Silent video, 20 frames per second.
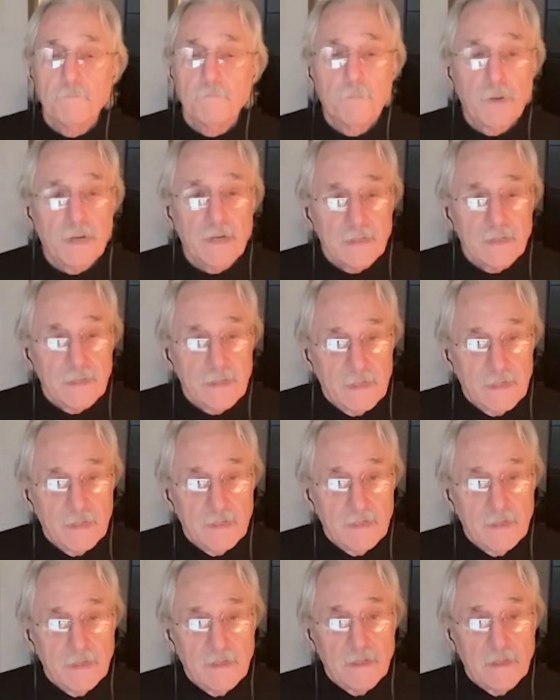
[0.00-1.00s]
But
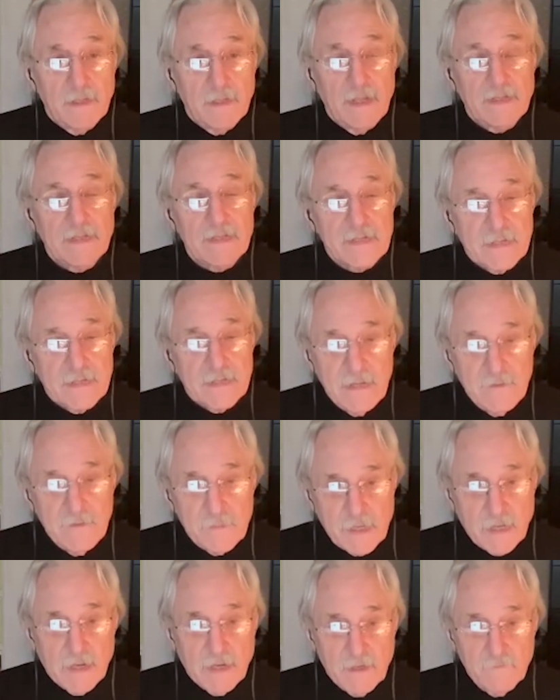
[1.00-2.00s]
at the same
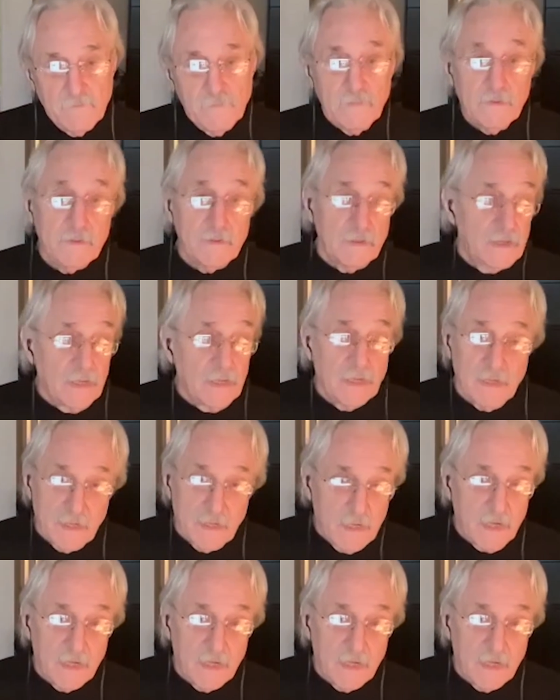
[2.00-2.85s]
time, and